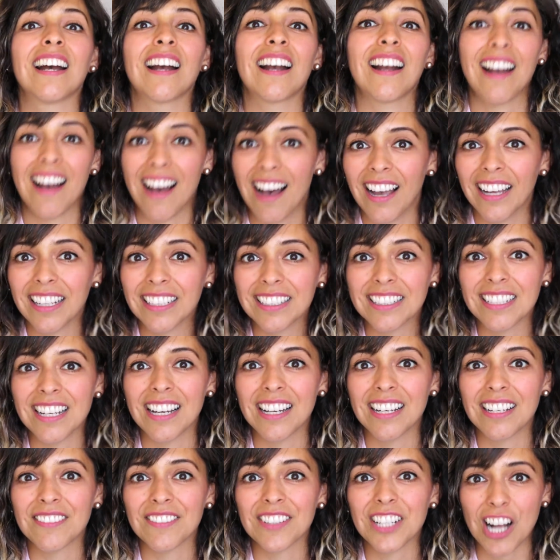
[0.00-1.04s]
kind
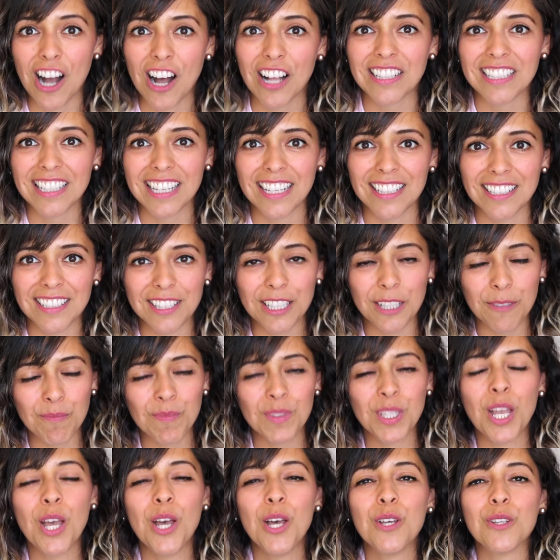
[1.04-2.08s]
of content.
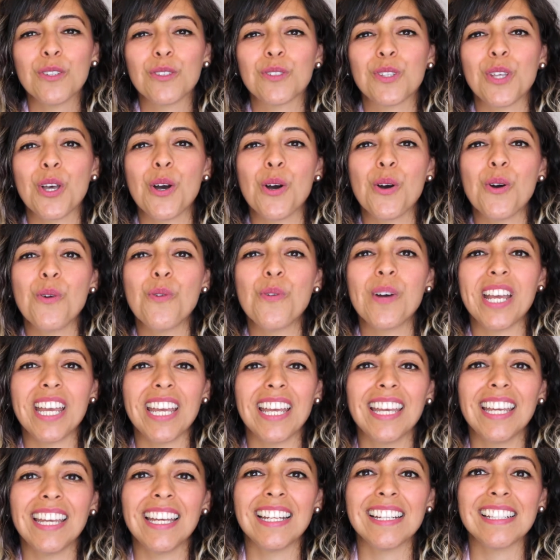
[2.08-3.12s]
So
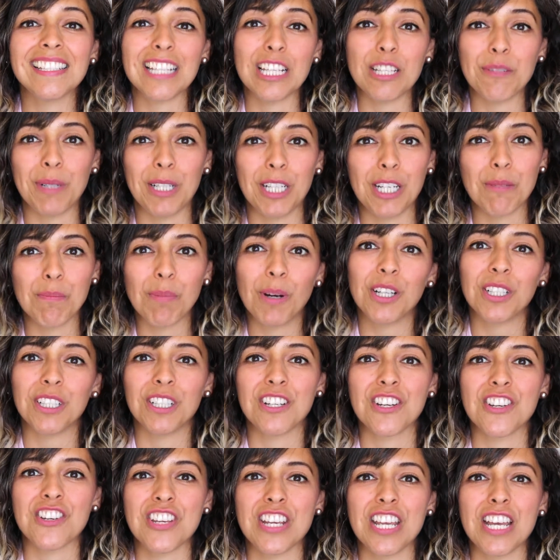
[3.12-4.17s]
in Celebrating
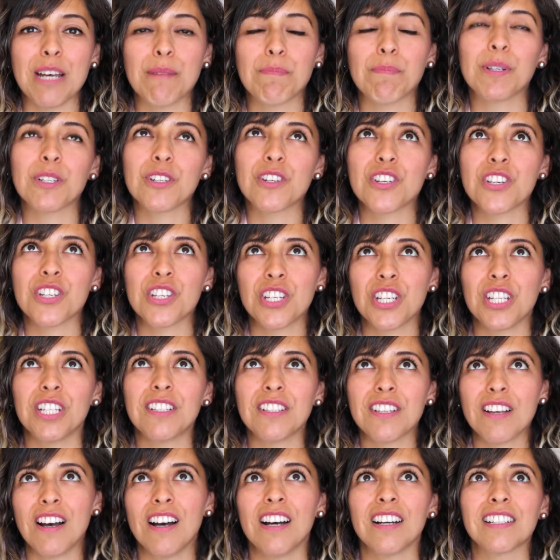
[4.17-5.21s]
Partnership, she
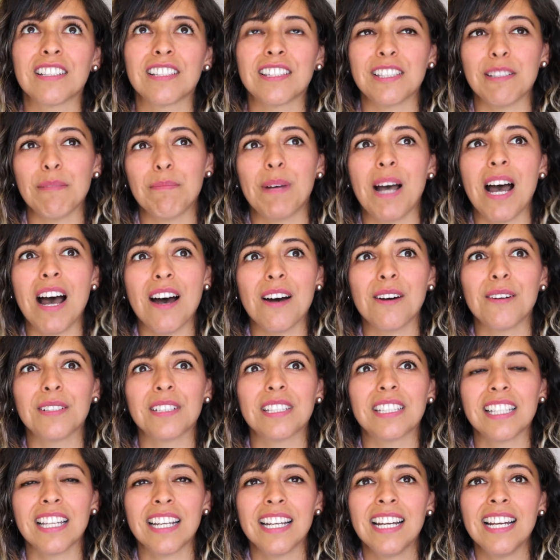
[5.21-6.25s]
talks about
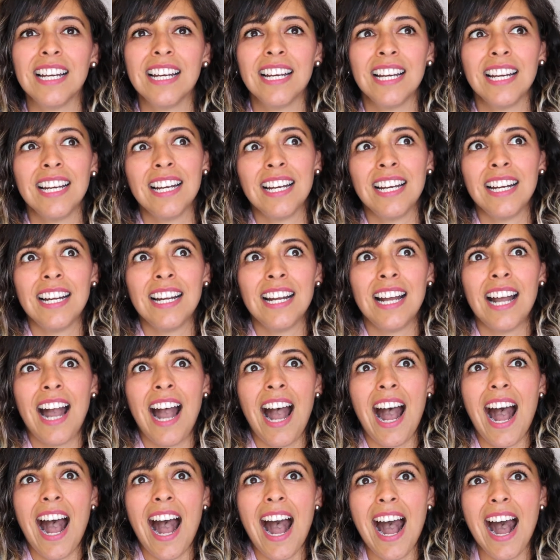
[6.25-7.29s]

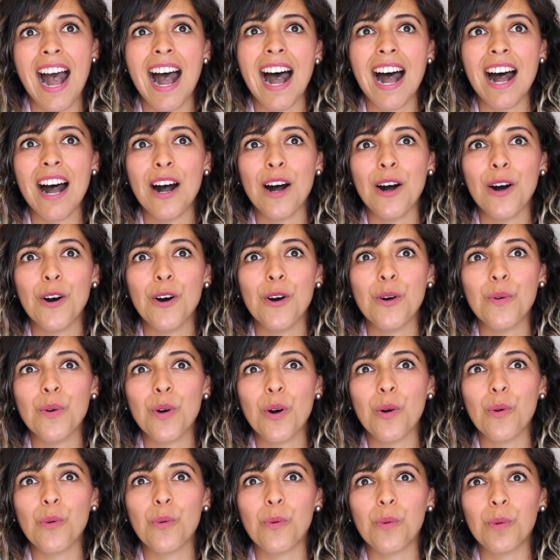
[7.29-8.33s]

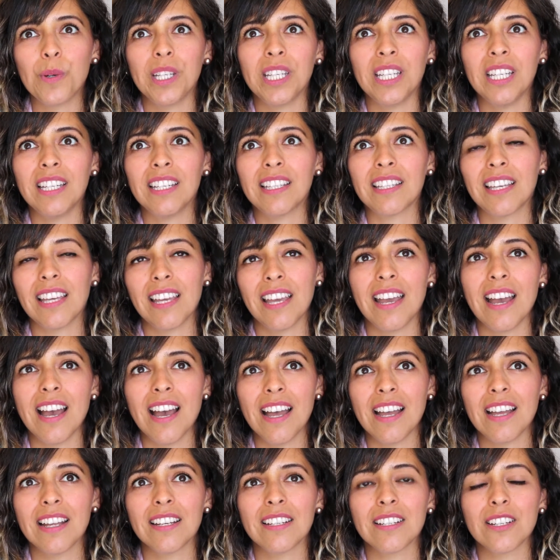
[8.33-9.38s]
how we
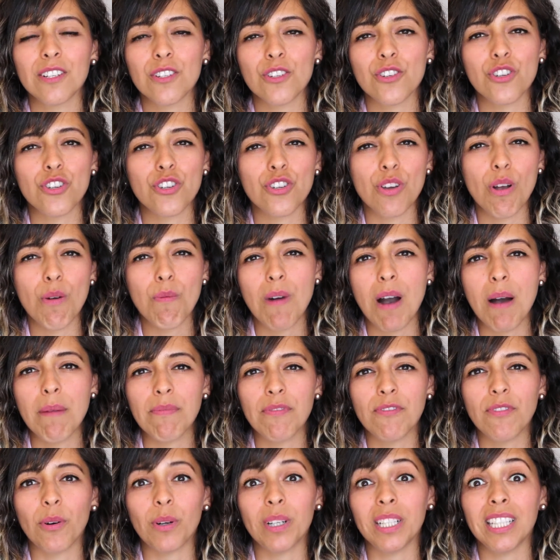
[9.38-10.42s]
can show up
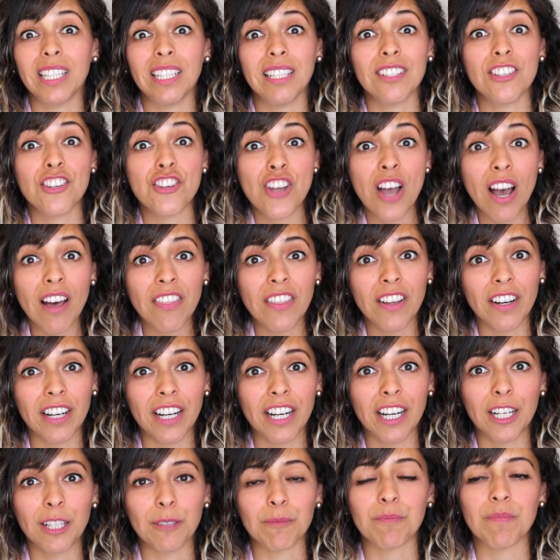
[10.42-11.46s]
for each
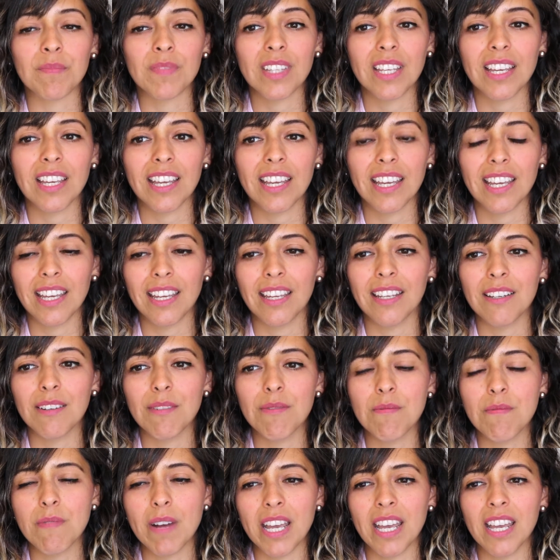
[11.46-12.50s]
other
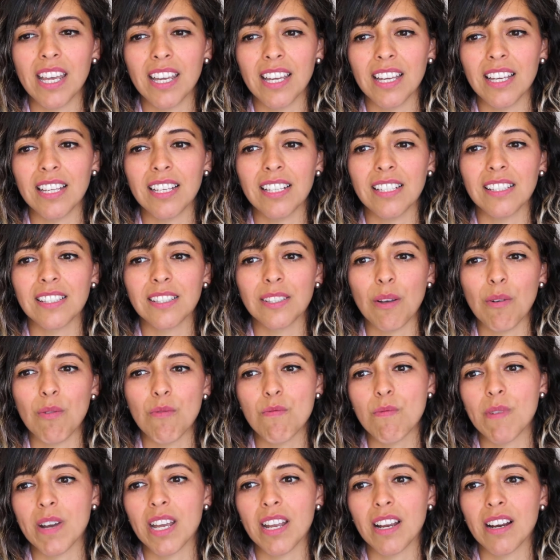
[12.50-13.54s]
in ways
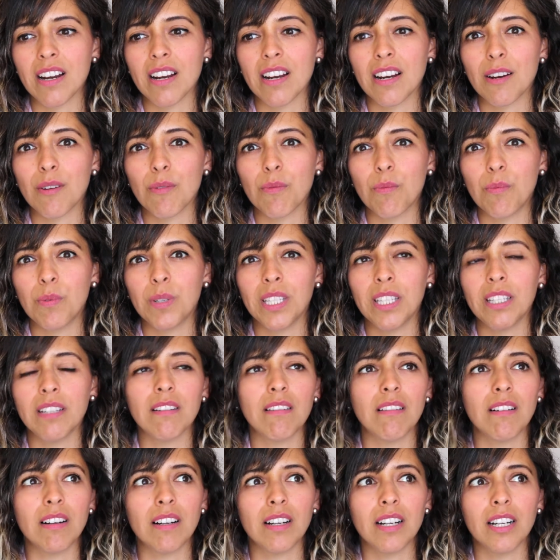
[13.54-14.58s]
where
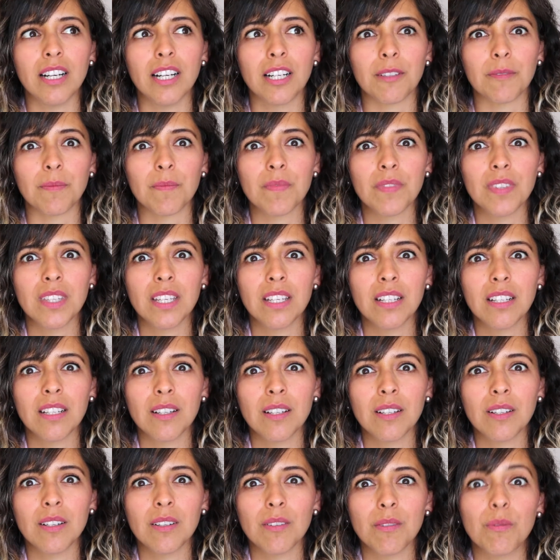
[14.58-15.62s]

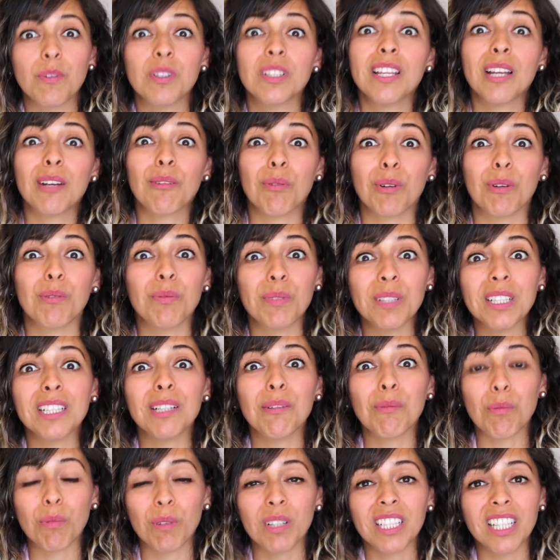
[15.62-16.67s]
we're
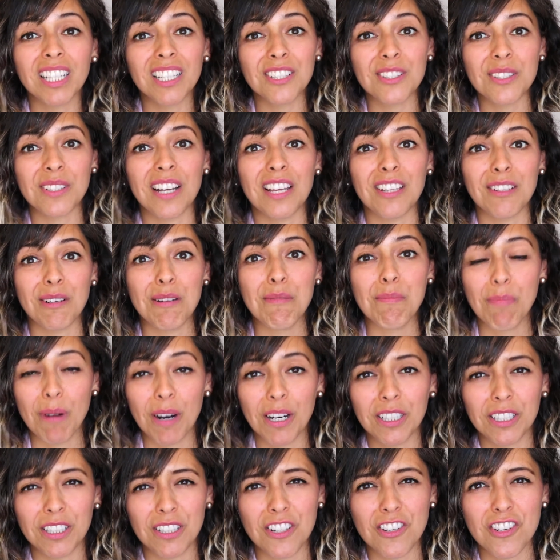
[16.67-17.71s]
really working together in
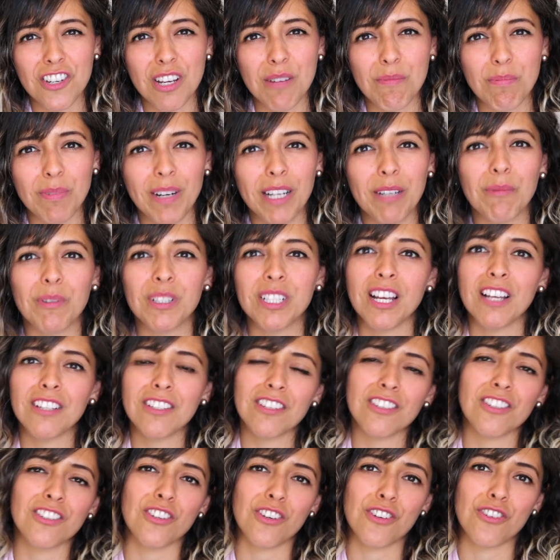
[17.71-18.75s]
partnership, right? We're not
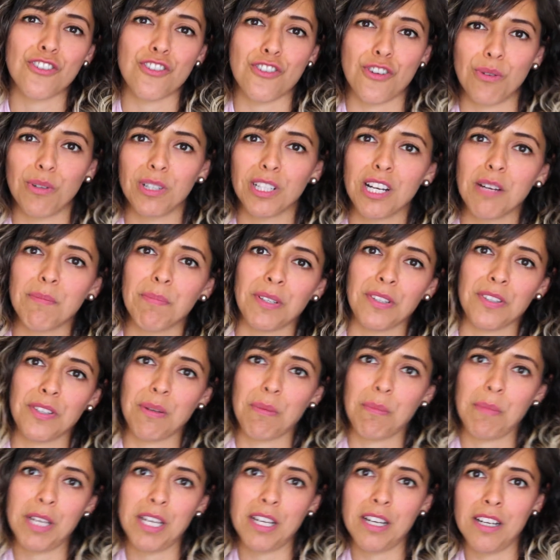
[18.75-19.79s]
just showing up as a
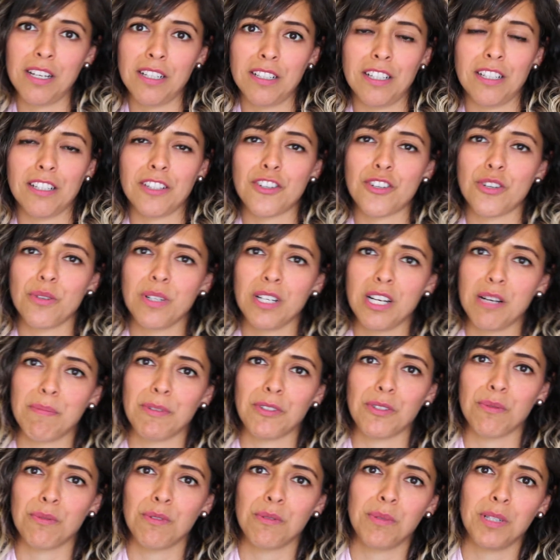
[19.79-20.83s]
man and showing up
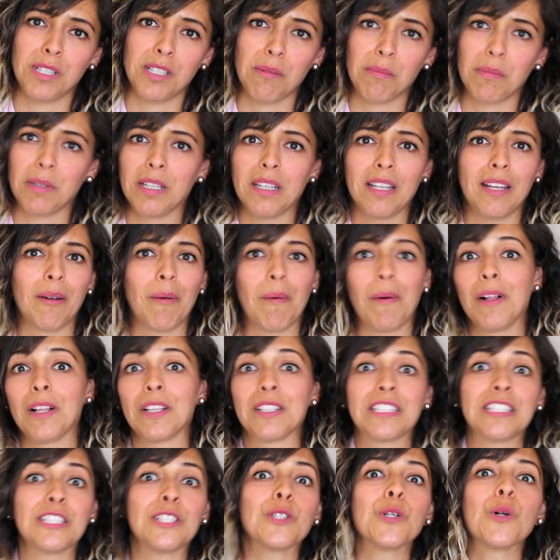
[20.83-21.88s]
as a woman and being like, well,
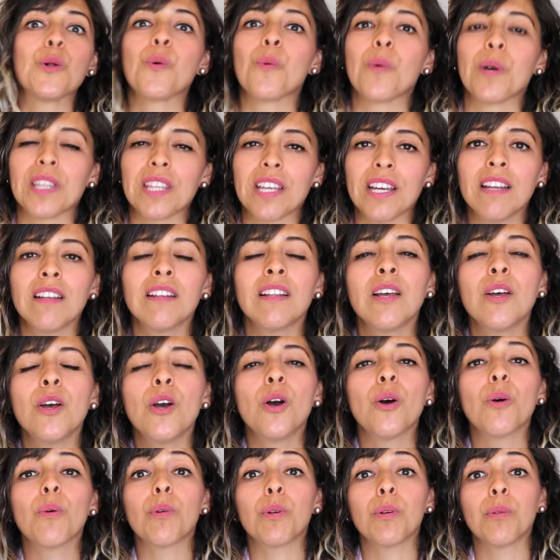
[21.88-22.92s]
deal with it.
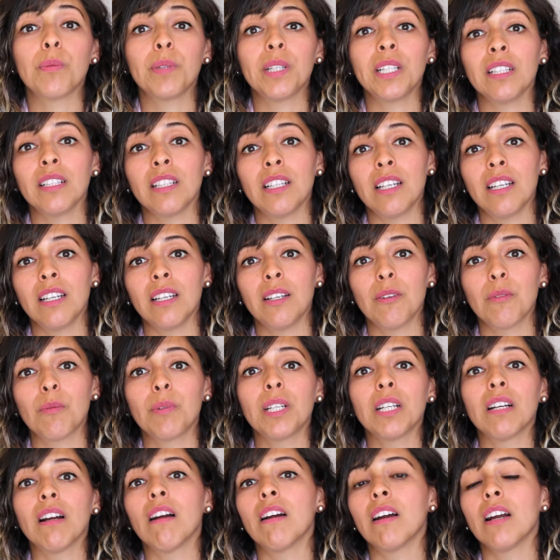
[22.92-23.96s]

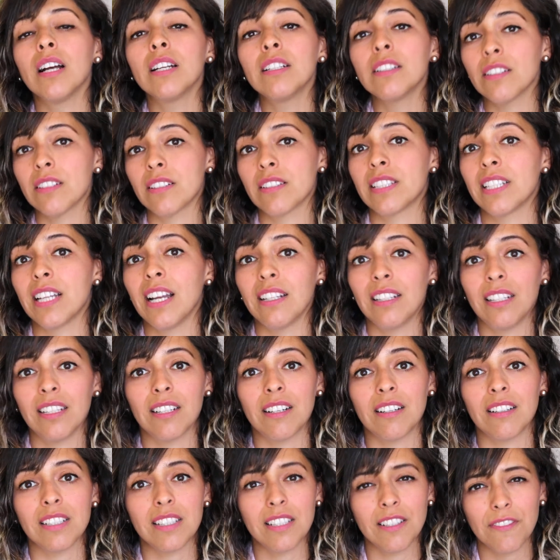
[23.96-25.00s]
We are understanding
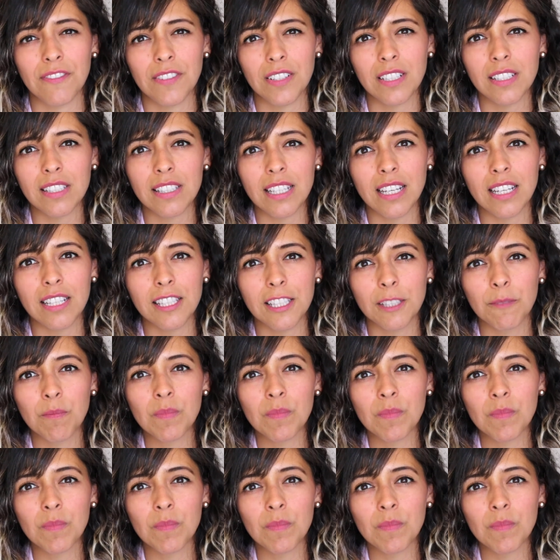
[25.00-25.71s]
our differences,